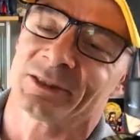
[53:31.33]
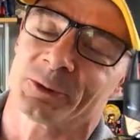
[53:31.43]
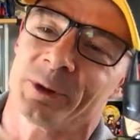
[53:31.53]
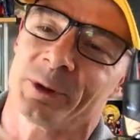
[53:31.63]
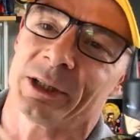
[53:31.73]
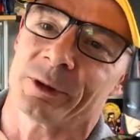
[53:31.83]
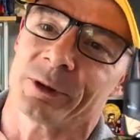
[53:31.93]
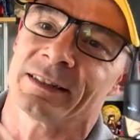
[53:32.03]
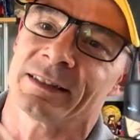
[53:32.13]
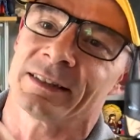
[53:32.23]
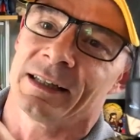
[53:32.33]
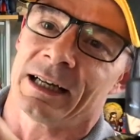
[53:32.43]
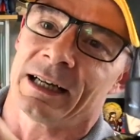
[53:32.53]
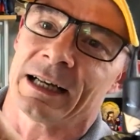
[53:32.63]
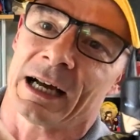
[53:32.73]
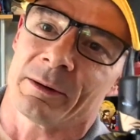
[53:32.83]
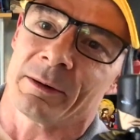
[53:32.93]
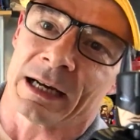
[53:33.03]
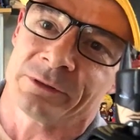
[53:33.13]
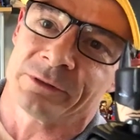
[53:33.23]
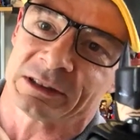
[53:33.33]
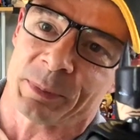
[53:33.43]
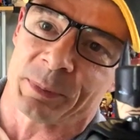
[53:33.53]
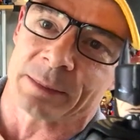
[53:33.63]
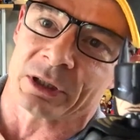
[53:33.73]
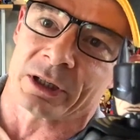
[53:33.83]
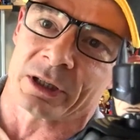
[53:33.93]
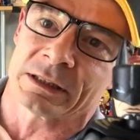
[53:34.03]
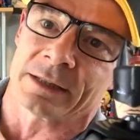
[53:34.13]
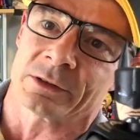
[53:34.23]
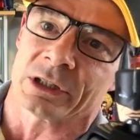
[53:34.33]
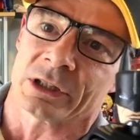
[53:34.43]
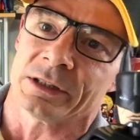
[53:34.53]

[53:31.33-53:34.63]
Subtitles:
great. I've yet to pick up the hardcovers on this, but